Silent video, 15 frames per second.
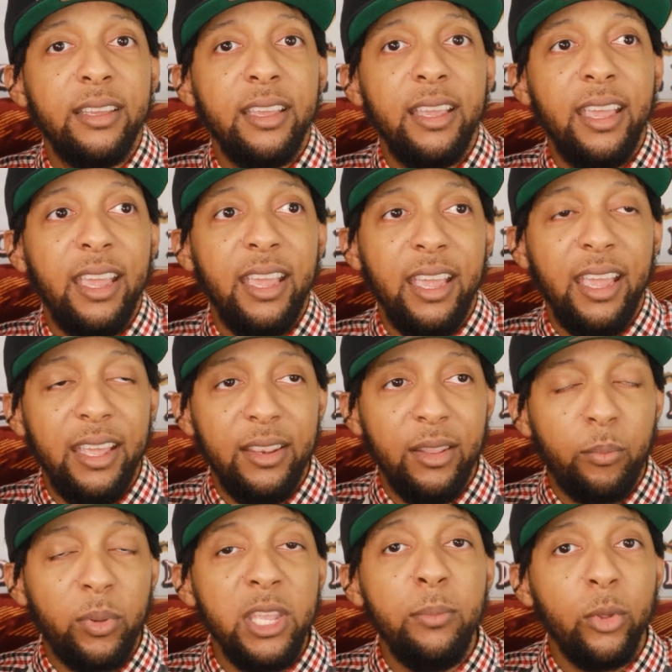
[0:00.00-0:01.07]
and the
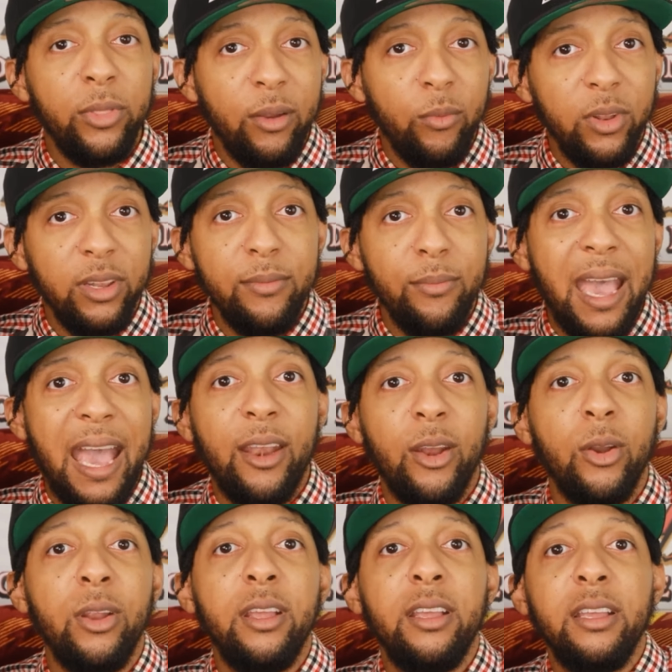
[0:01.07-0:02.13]
people that really
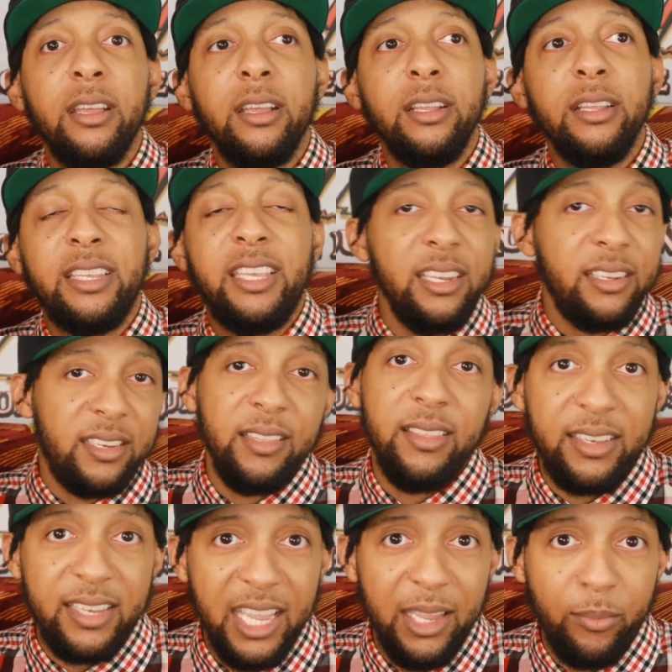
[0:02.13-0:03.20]
matter get to the
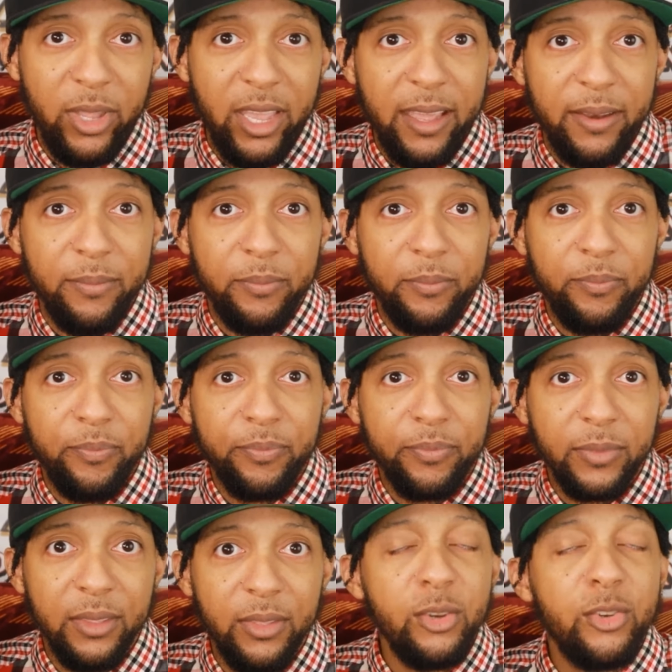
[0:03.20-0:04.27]
tape yet.
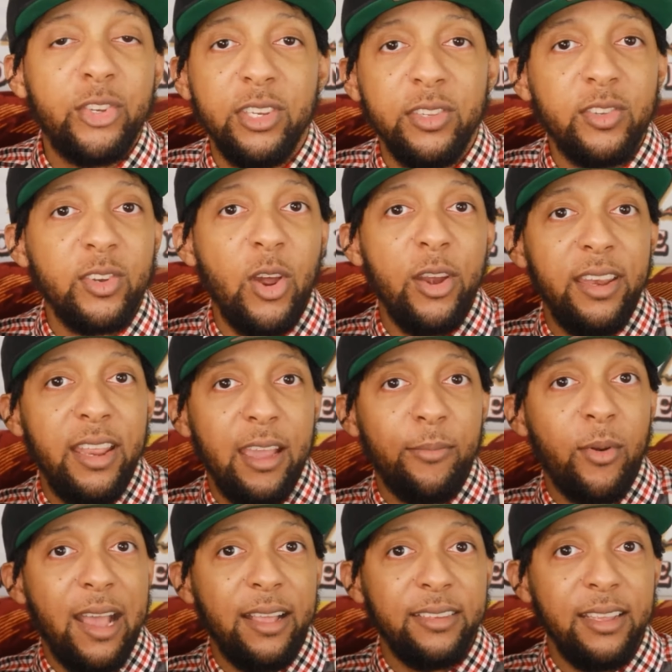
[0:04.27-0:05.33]
They're just starting that
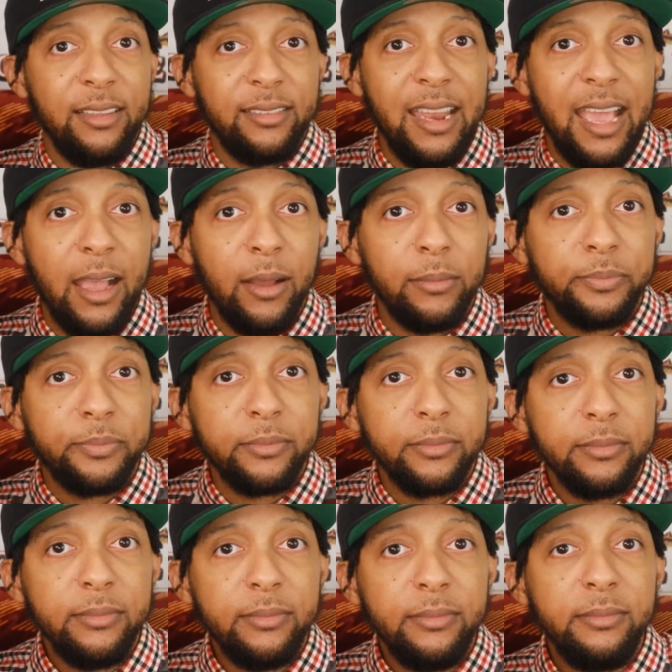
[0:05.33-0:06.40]
process now.
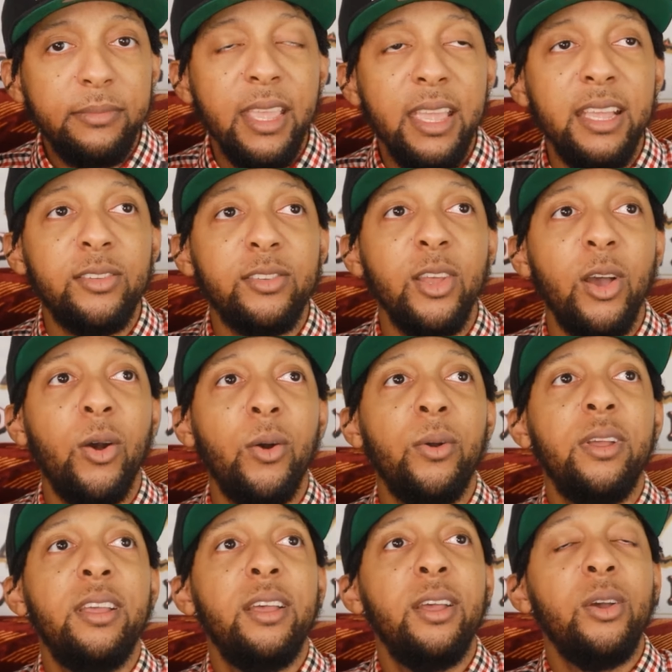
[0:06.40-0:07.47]
And so
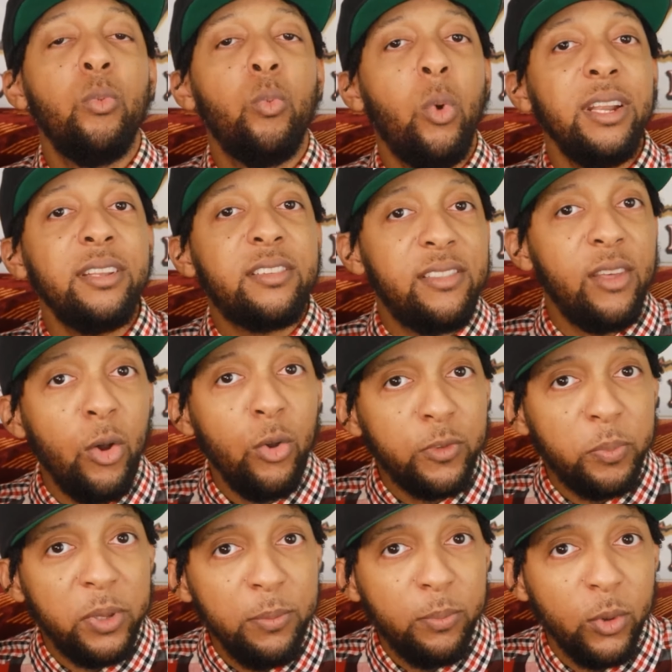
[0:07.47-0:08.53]
once those
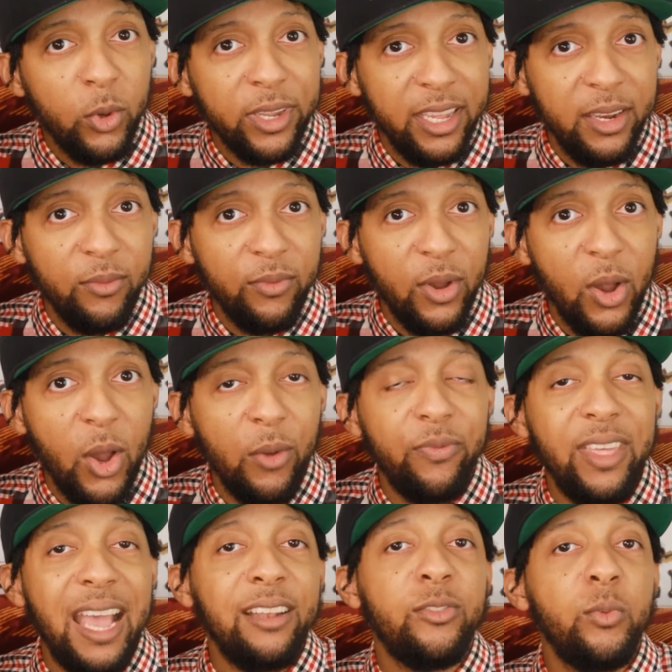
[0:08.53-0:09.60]
people get involved,
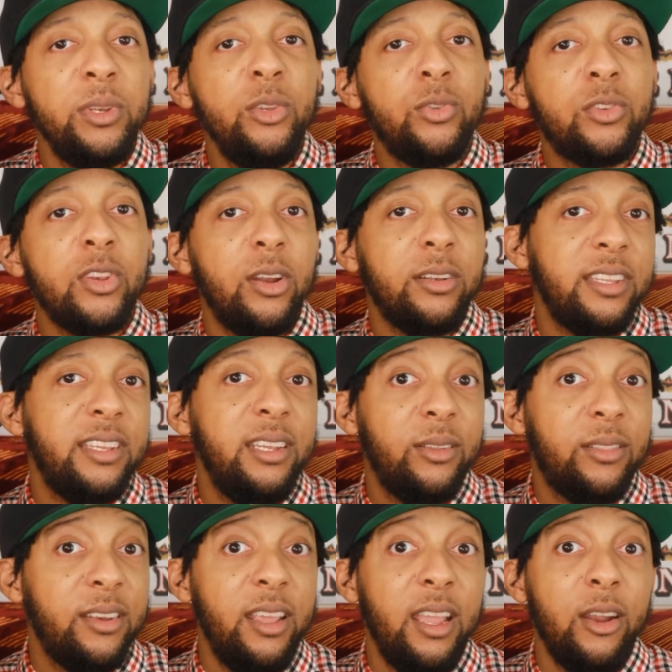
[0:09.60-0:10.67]
that's when you start to hear
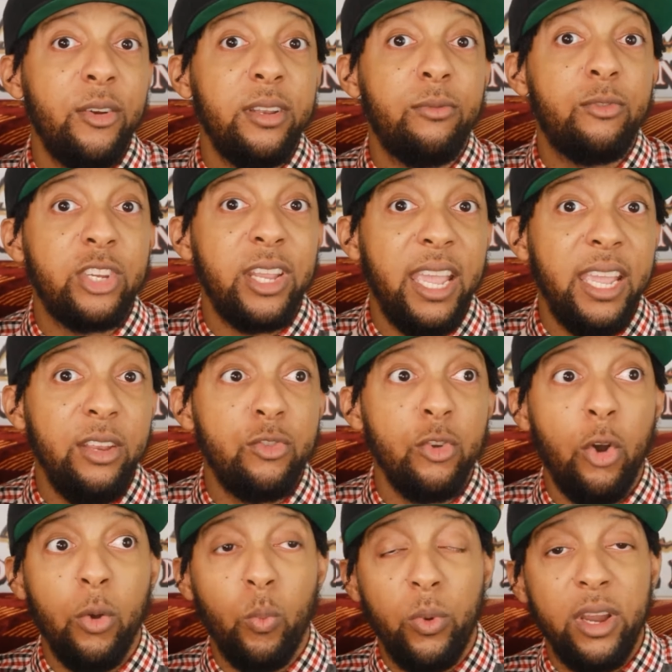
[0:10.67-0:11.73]
the narrative change
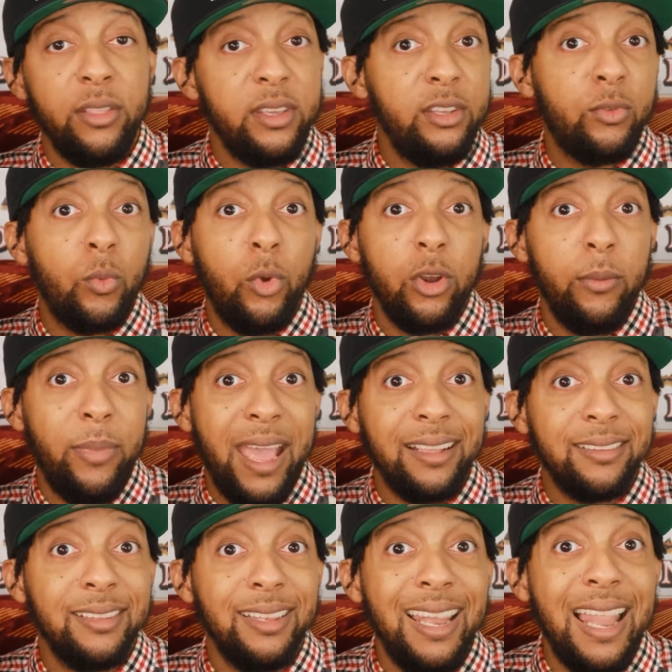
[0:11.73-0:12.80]
on where these
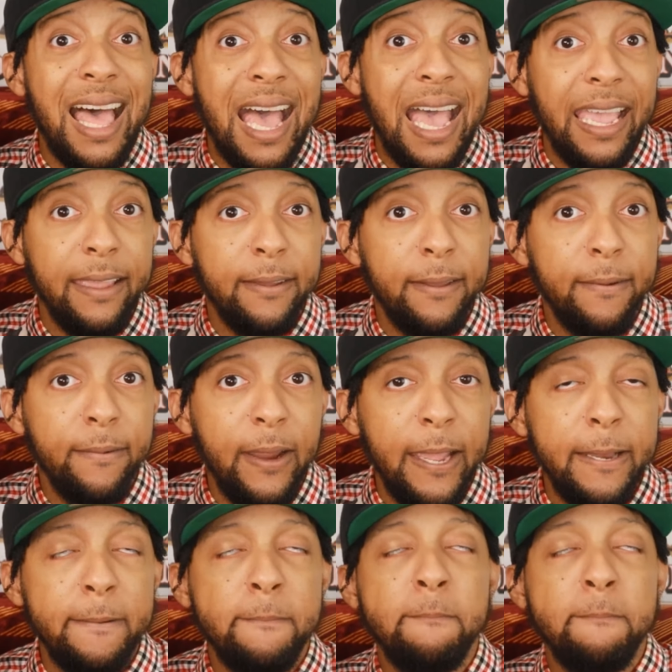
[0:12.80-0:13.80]
quarterbacks lie, right?